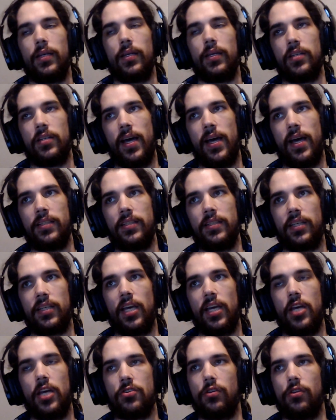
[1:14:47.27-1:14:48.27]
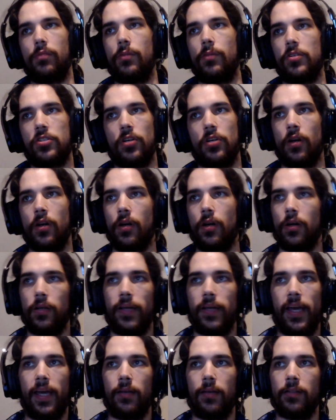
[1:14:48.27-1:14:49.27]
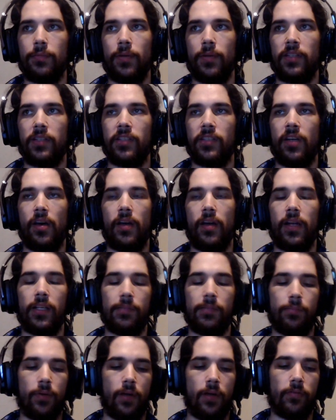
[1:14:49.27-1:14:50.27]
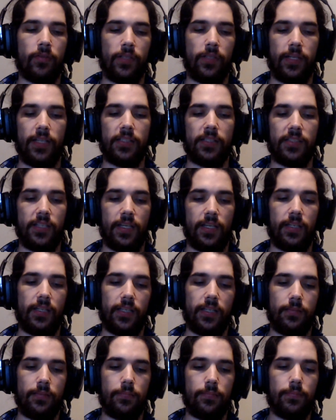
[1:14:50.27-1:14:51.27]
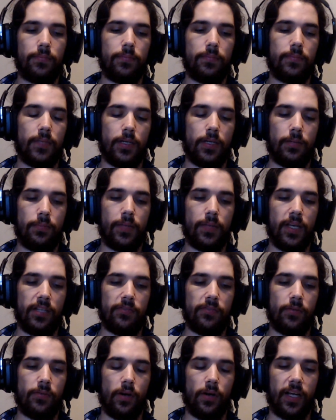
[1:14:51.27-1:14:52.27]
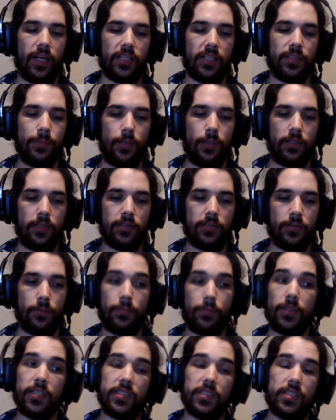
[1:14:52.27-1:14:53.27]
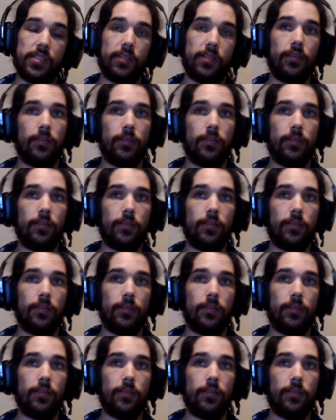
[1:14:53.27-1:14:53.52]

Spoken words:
has its occasional mature games, but it's not as prevalent as say like, PS4 and Xbox or PC.